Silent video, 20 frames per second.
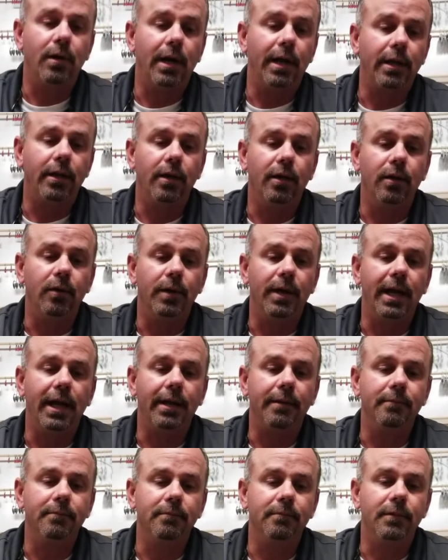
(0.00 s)
I go, and I
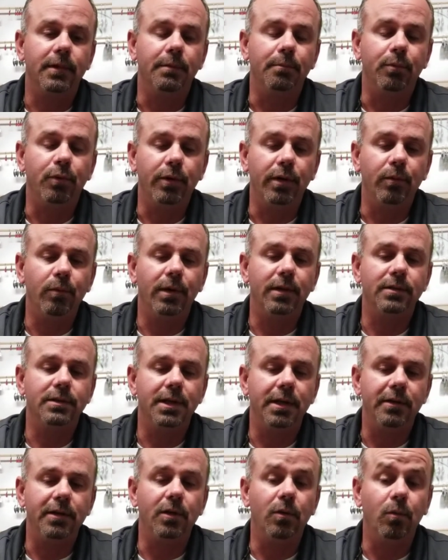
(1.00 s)
can pretty well
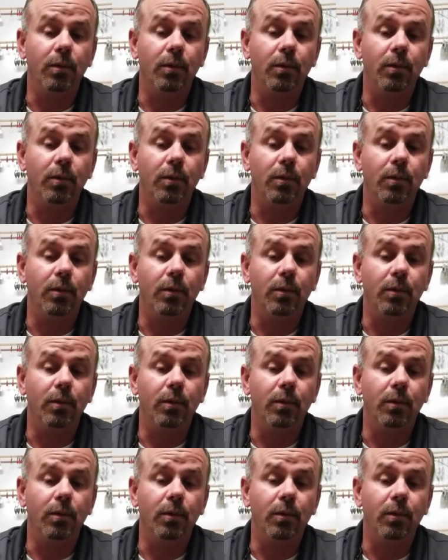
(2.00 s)
tell you